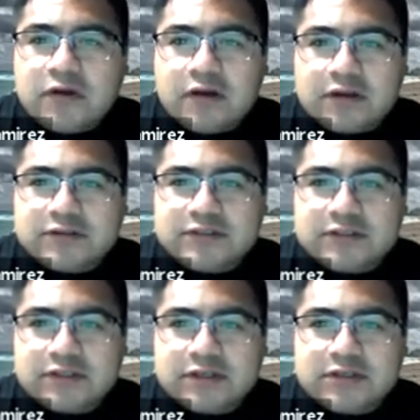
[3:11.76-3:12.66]
All right, so that's
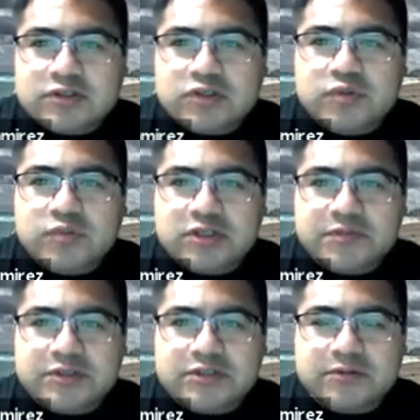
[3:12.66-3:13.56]
going to cut too much
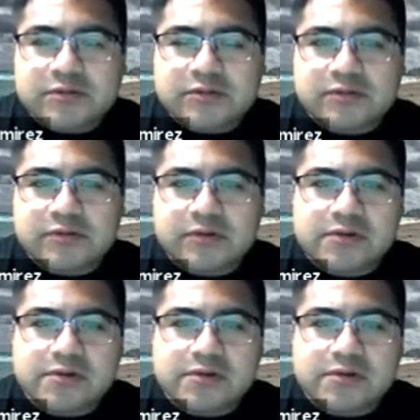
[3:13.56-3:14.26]
material.